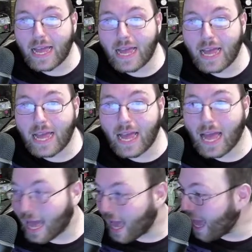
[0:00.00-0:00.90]

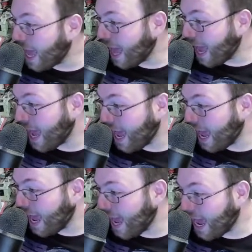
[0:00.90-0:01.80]

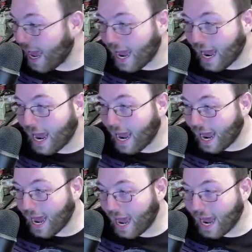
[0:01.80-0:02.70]

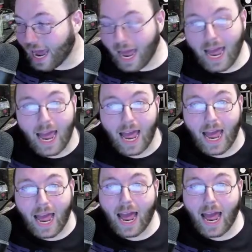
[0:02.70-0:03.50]
Nothing is said.